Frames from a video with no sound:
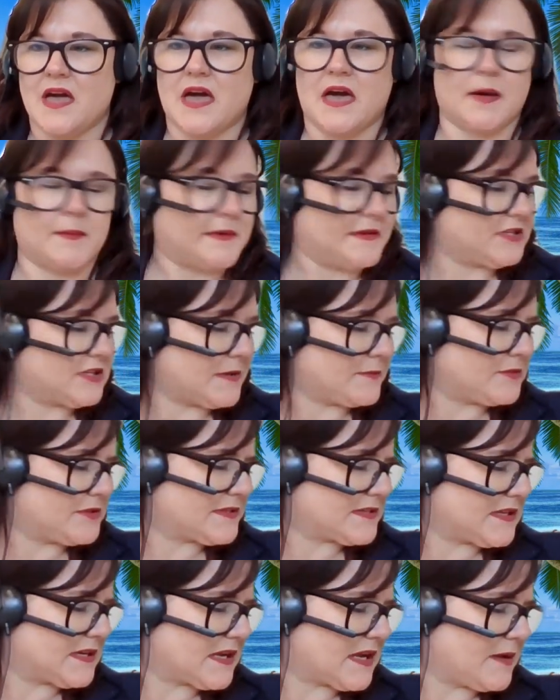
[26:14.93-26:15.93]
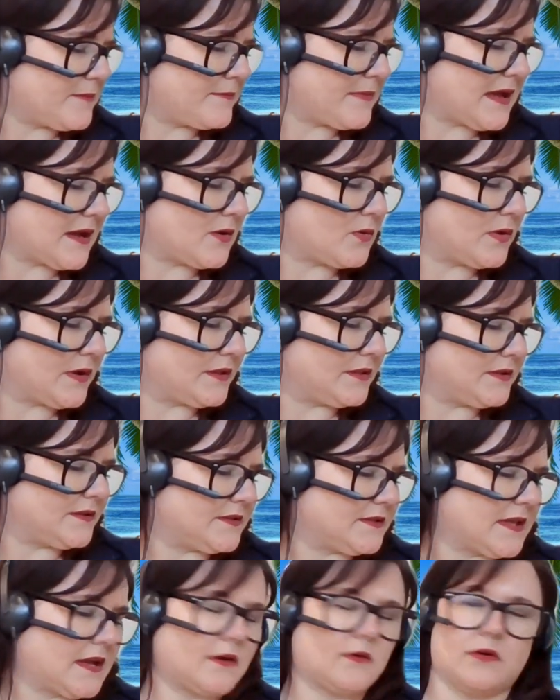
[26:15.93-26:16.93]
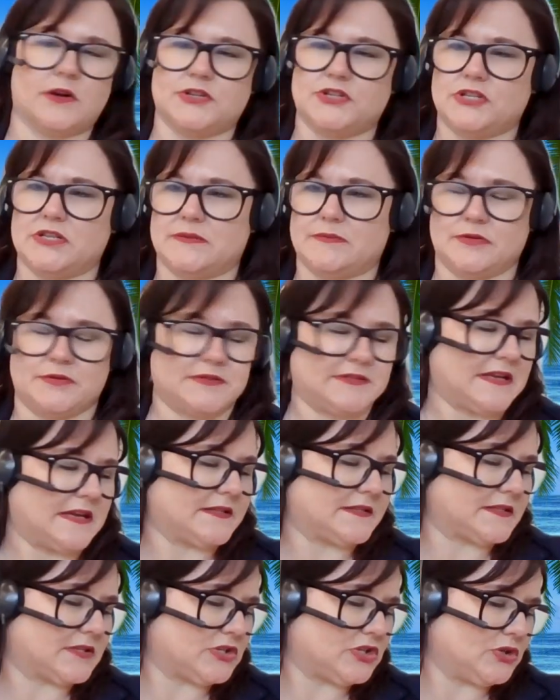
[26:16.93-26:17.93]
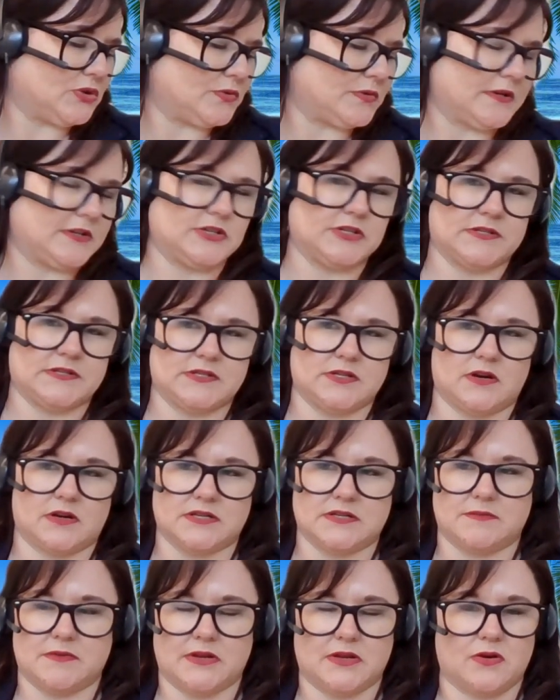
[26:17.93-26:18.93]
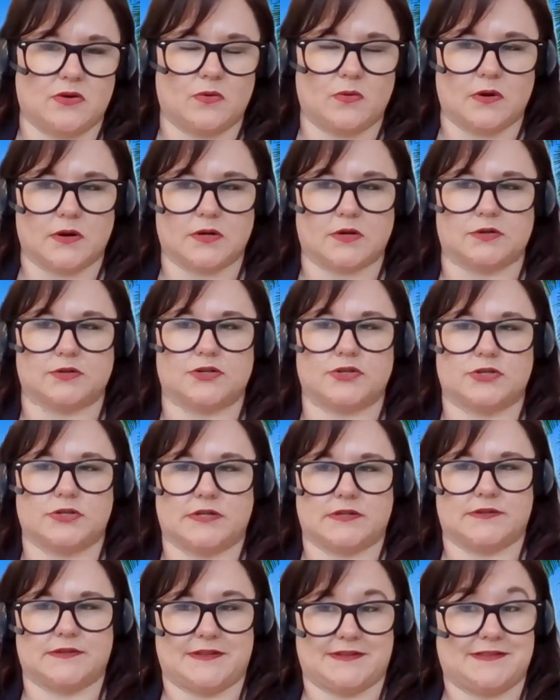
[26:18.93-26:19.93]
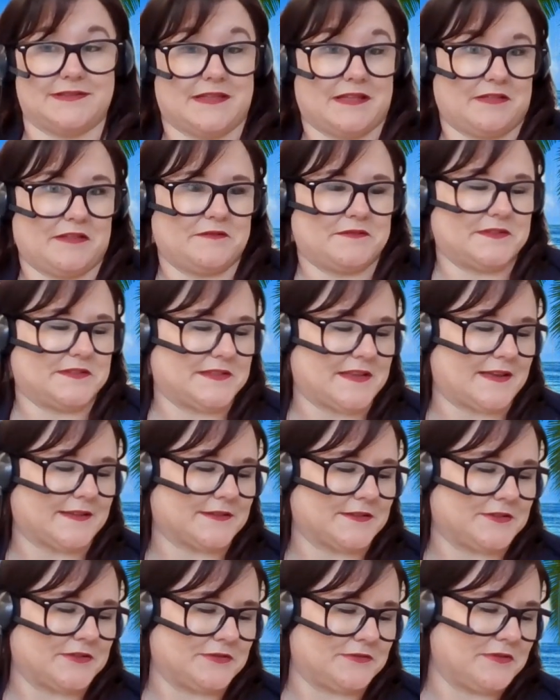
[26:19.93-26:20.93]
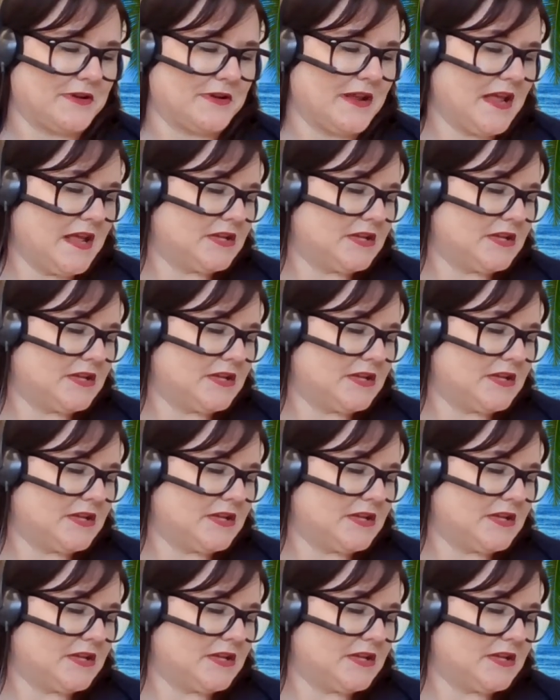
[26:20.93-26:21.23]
and I'm just going to come back quickly to that question about Saskatoon. I just talked to my coworker that lives in Saskatoon.